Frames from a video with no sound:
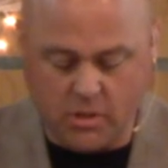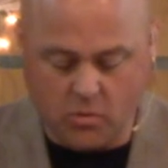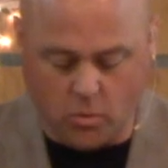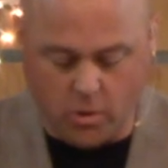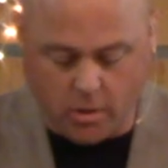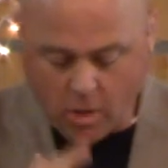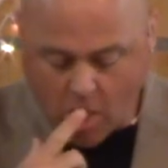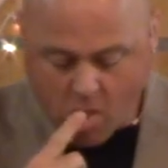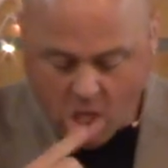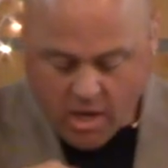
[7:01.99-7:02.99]
in His Word.
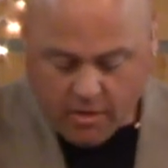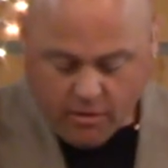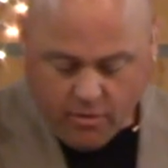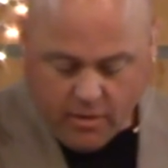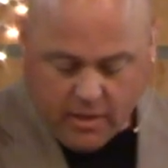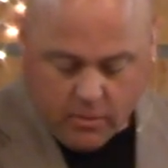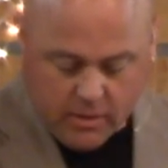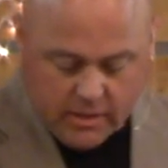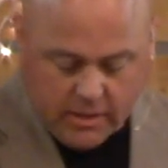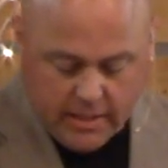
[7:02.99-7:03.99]
And the third thing
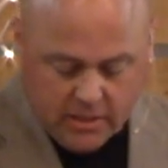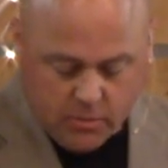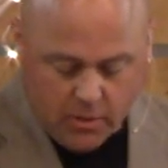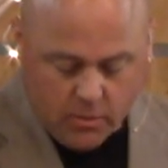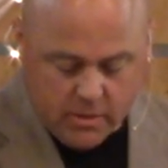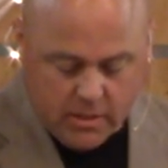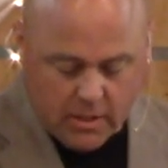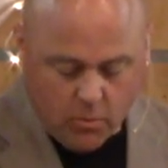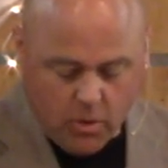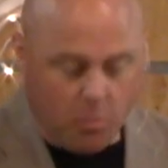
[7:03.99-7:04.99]
we said last week was
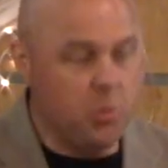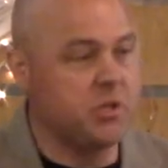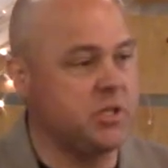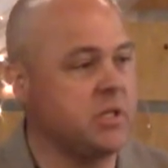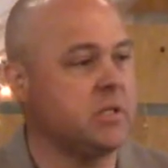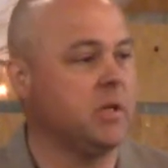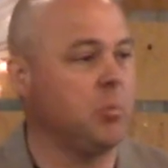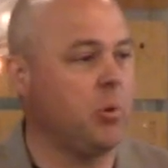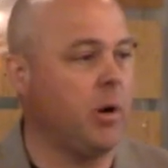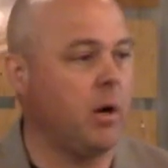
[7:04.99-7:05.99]
that we are persistent
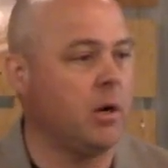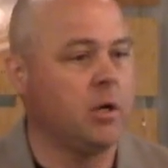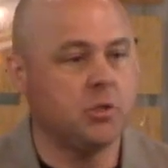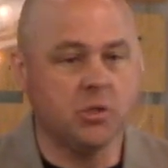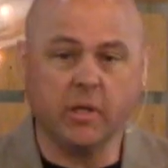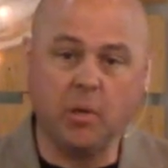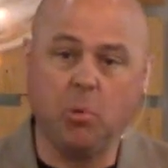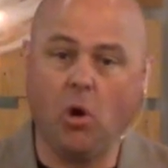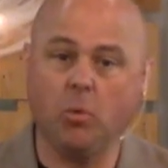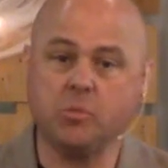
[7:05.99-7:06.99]
in prayer. Just like
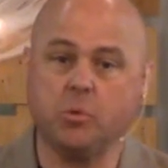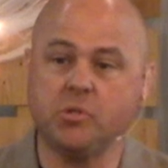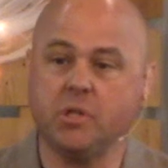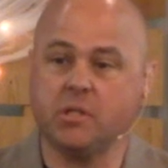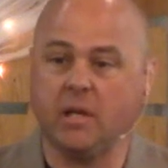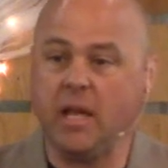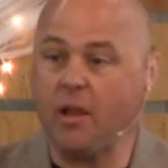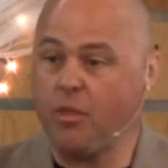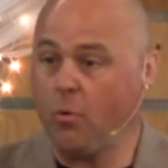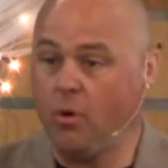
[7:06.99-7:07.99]
Paul was persistent, he
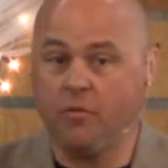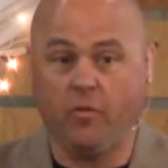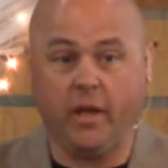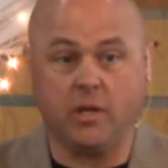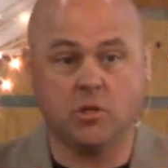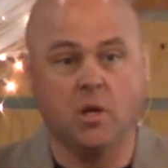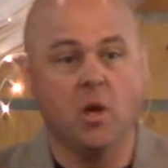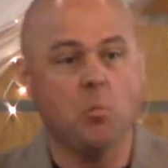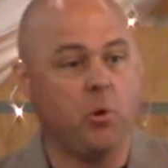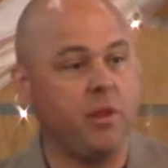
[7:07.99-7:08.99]
had a thorn in the flesh,
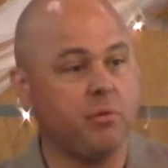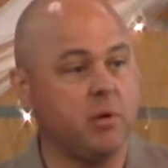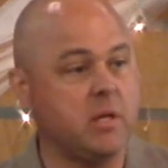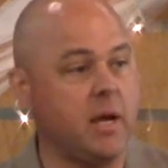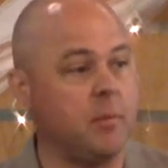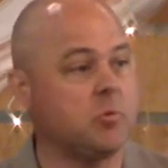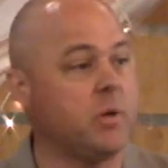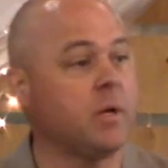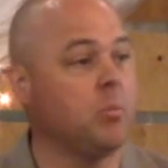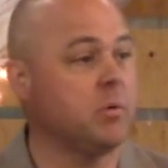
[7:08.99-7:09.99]
prayed three times.
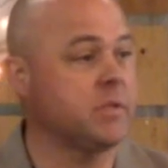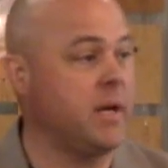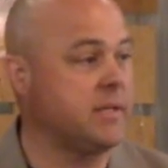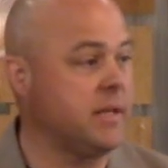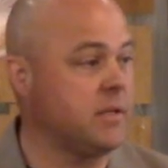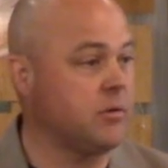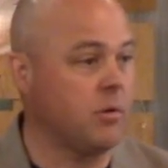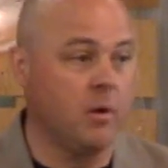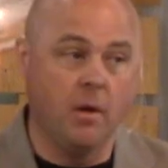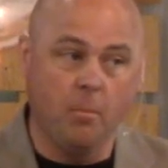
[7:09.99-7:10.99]
What, did, what was God's
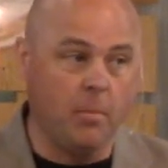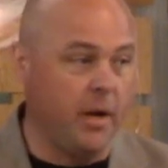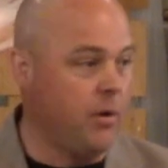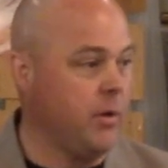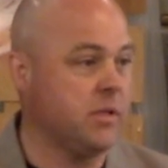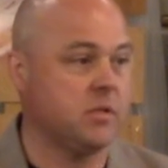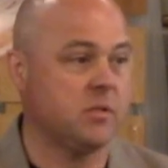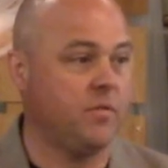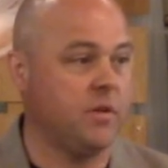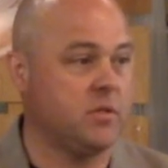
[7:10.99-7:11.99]
answer? My grace is
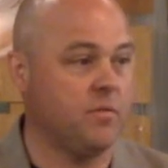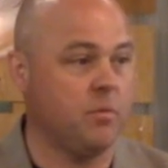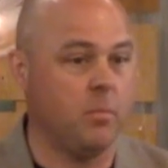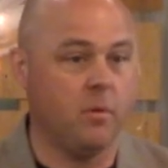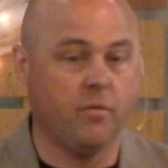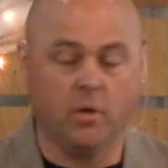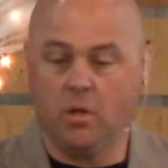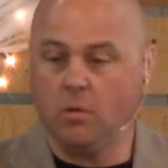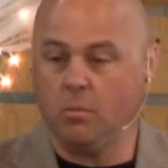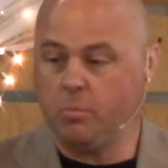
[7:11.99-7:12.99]
sufficient for, for
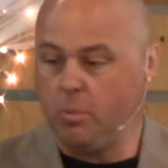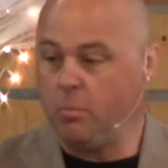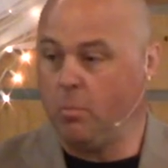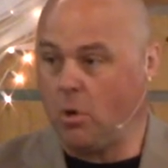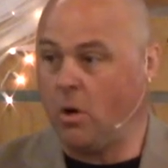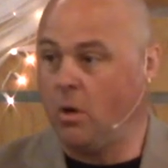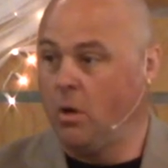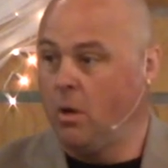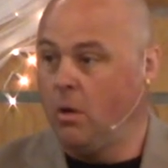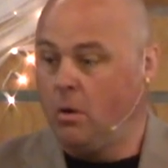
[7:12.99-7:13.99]
you, Paul,
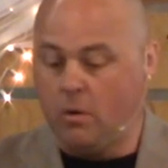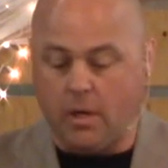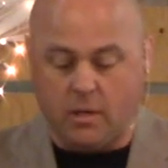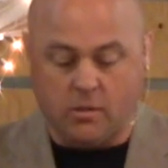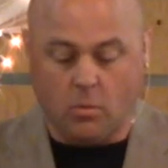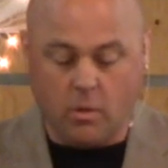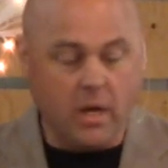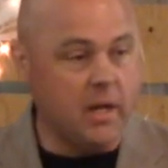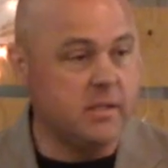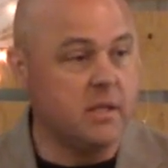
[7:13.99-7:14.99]
right? So when
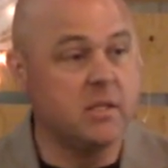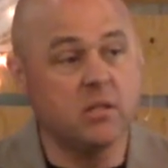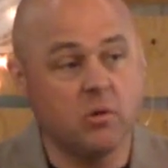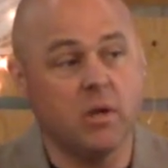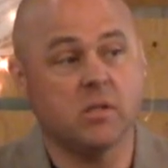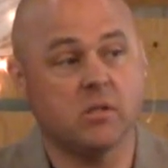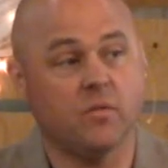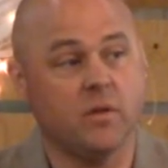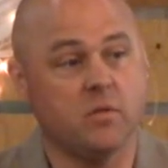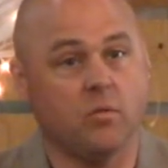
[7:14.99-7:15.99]
God says his grace is
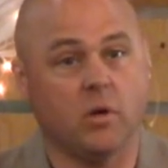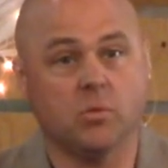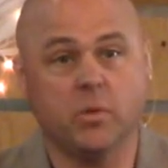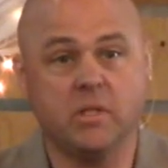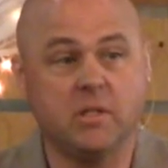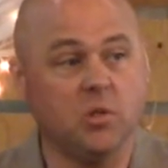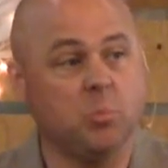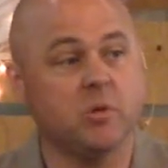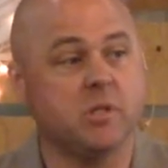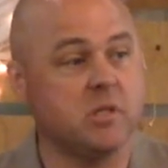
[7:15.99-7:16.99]
sufficient for us, we still
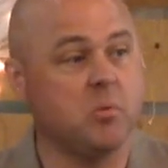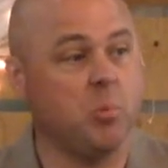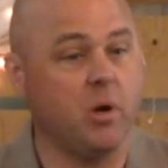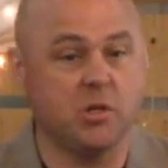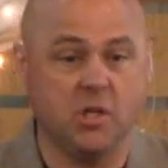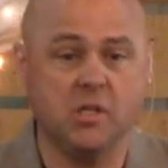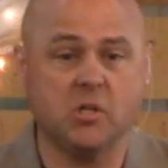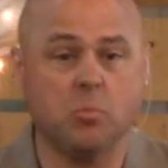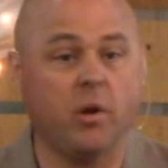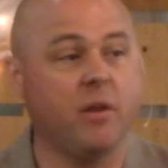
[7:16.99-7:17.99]
persist in prayer.
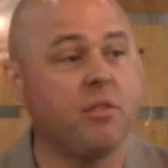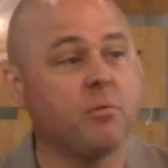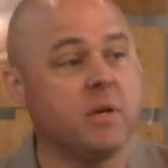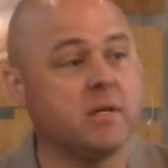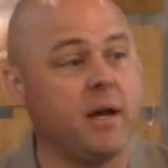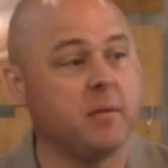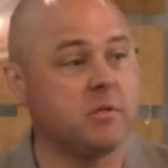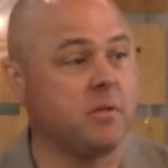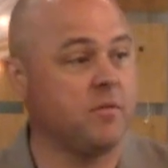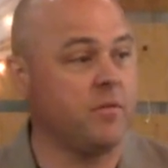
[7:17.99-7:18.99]
Jesus prayed three
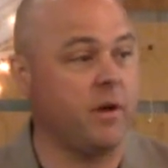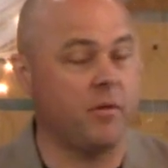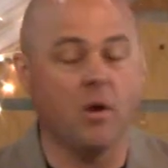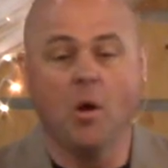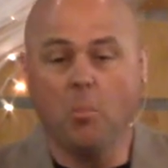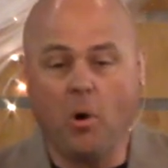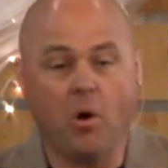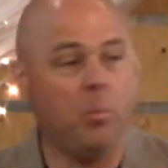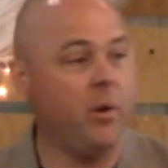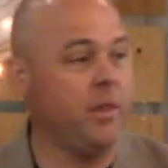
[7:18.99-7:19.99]
times to the Father,
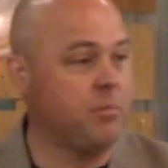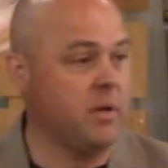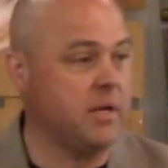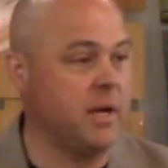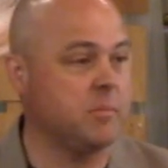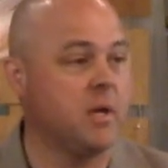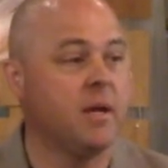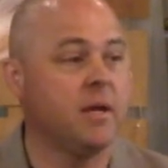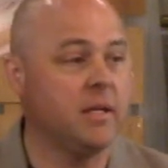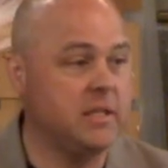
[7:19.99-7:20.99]
Paul prayed three times,
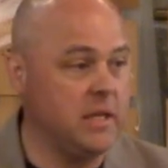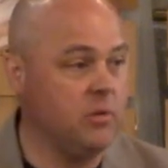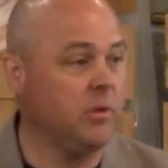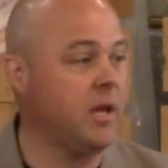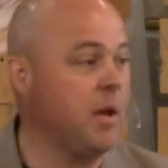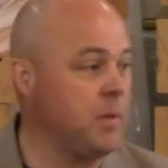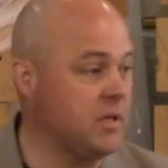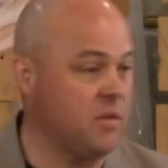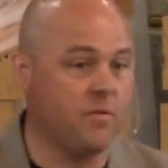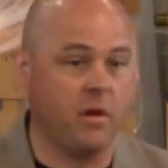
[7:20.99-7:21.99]
continually coming
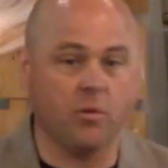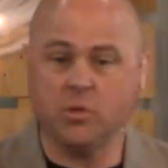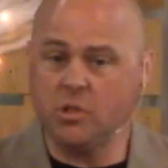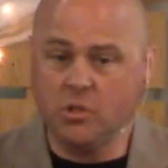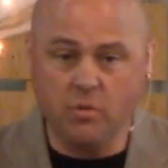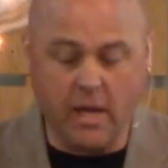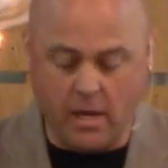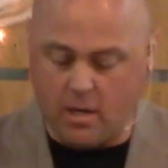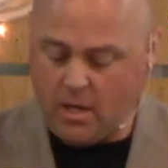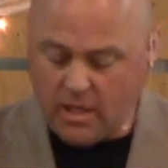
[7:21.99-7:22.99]
to the Father. We should do
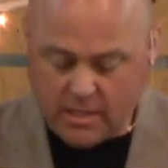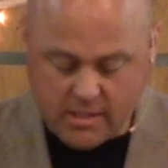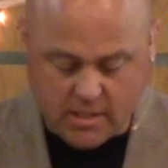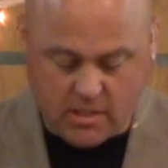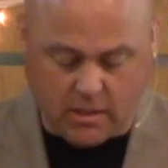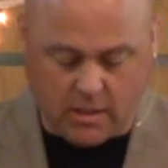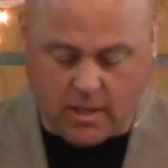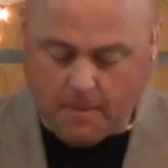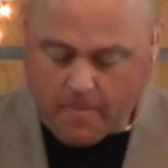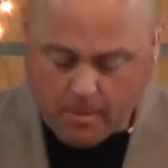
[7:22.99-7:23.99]
that consistently,
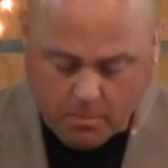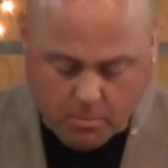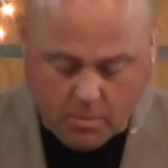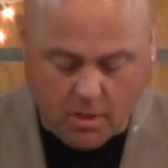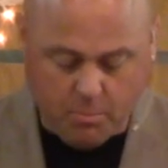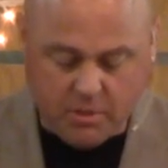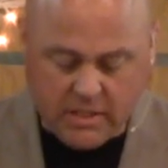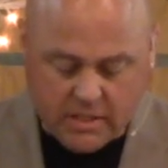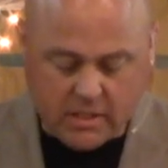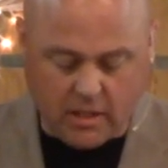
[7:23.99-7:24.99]
uh,
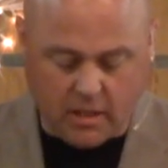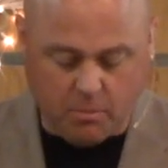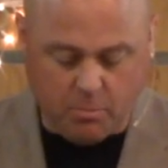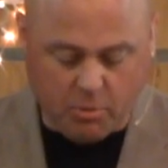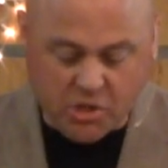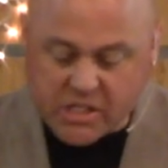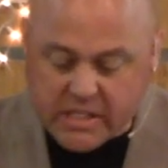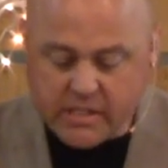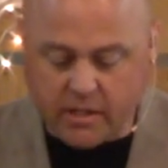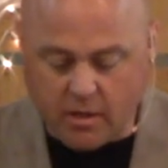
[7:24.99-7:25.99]
petitioning him,
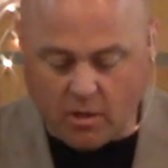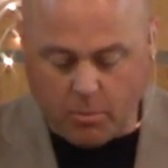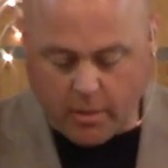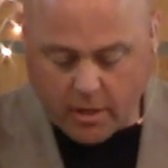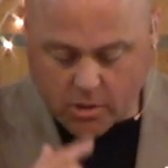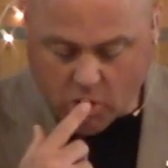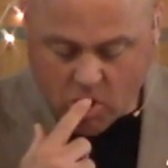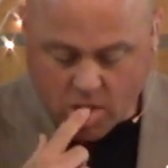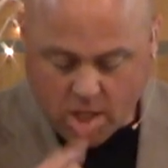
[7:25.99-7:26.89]
persistent in our prayers.